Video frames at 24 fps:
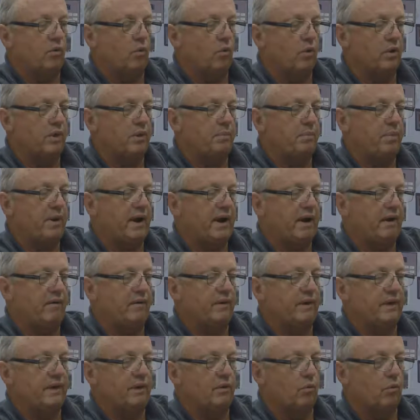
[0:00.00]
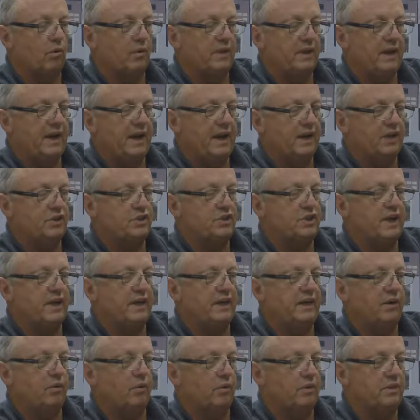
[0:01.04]
or the parity or the
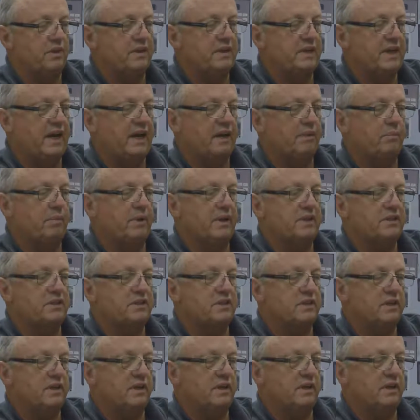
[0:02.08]
handshaking or the data bits